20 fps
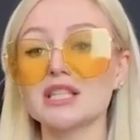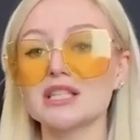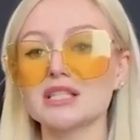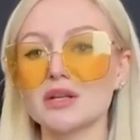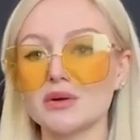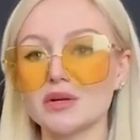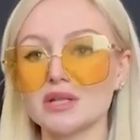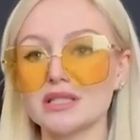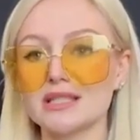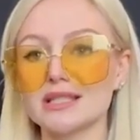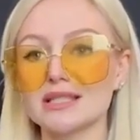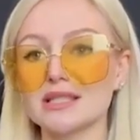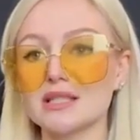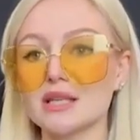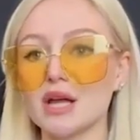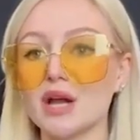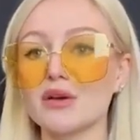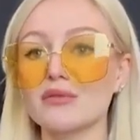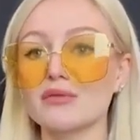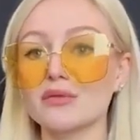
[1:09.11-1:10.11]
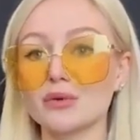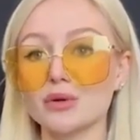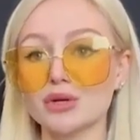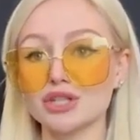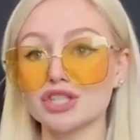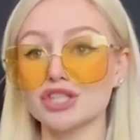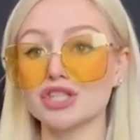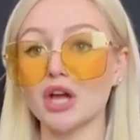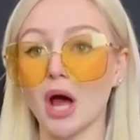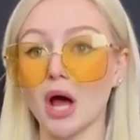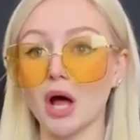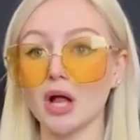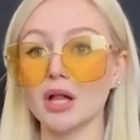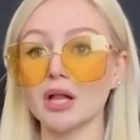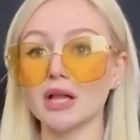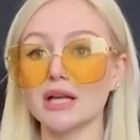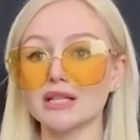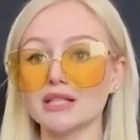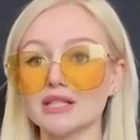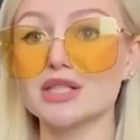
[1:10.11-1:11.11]
So instead of
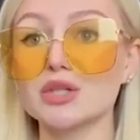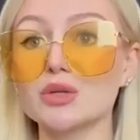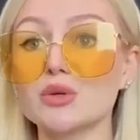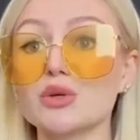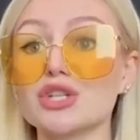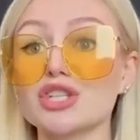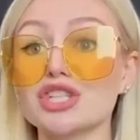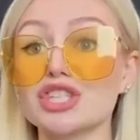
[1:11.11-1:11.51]
Krishell, it's